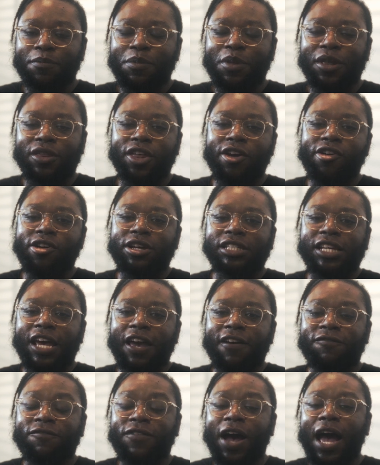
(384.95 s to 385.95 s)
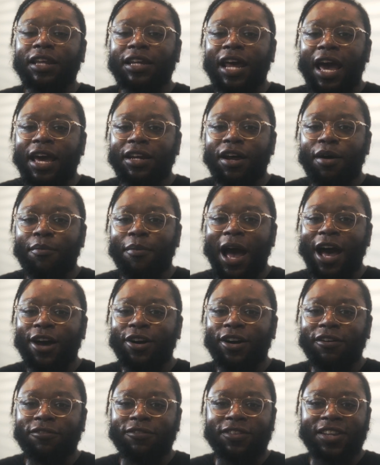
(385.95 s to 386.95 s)
there is a finite
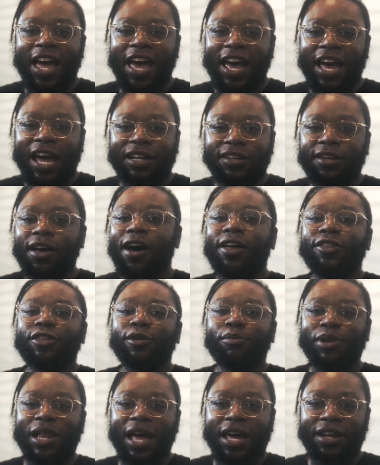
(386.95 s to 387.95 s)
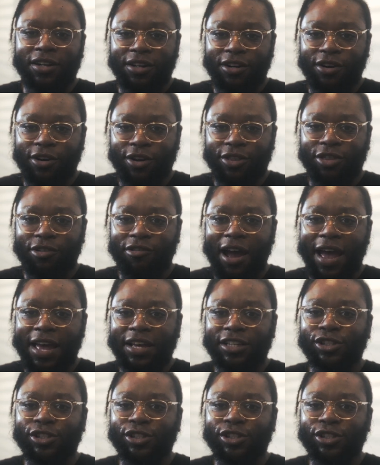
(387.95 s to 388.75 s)
amount of land on the planet Earth, right?